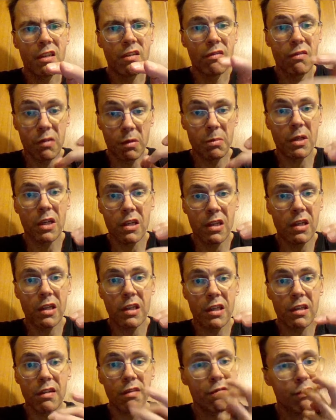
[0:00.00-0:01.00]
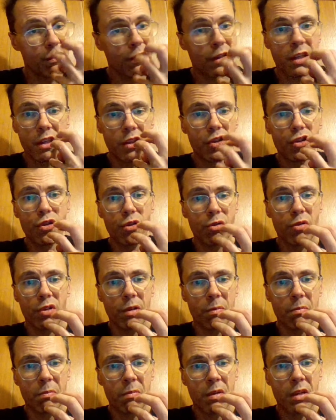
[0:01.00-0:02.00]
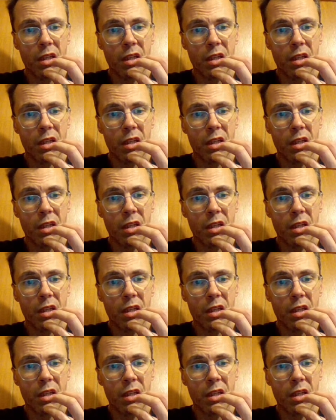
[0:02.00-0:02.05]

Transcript: from the car and fucking chew them.